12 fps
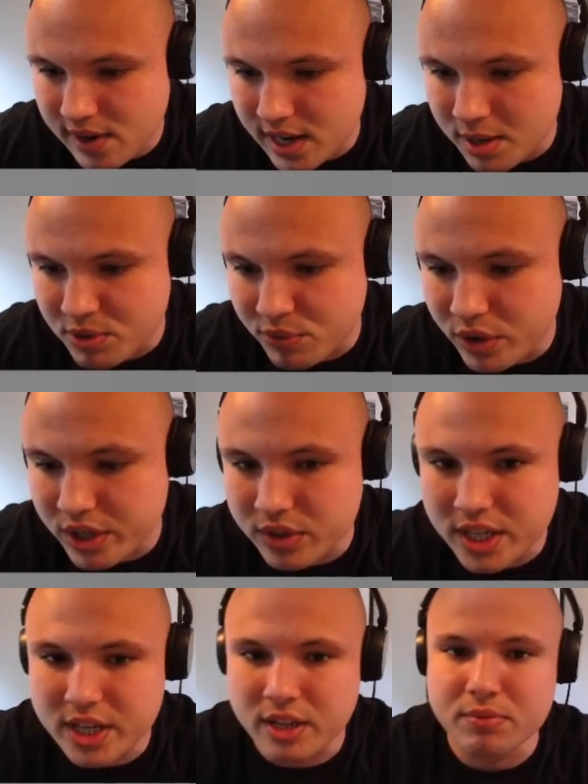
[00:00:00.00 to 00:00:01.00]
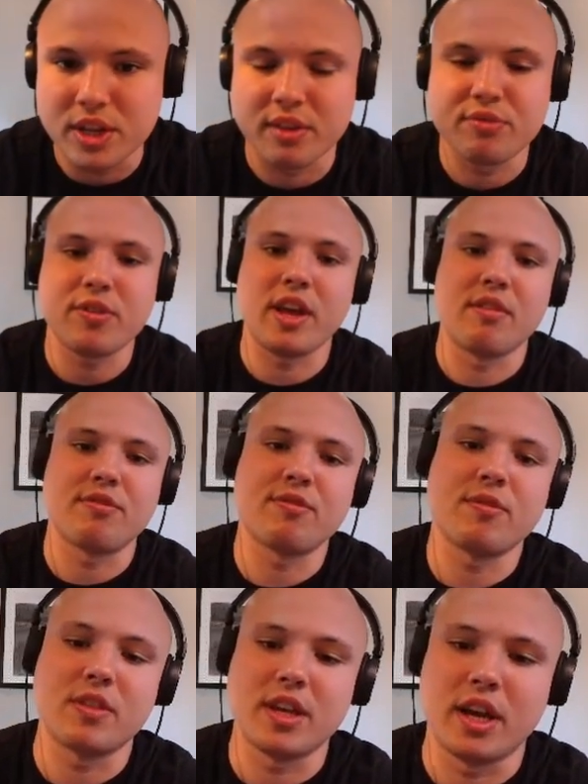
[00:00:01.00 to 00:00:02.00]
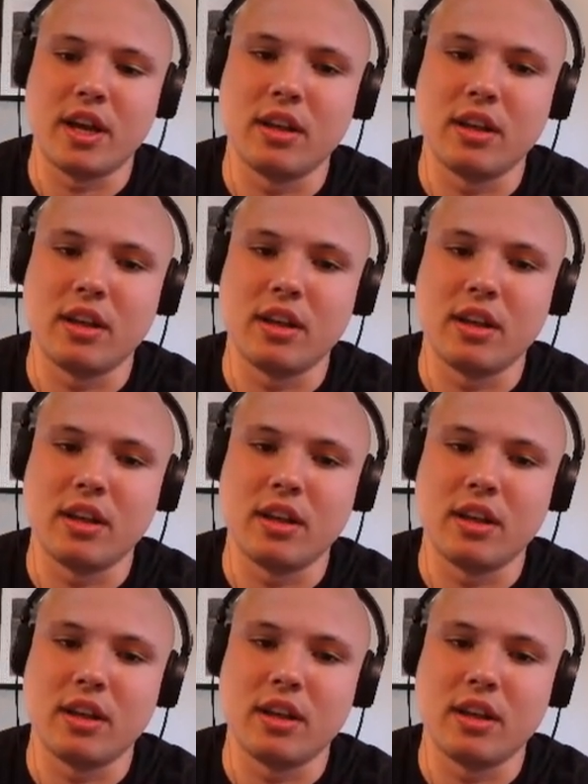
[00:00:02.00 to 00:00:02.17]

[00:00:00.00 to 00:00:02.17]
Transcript: If we don't need if the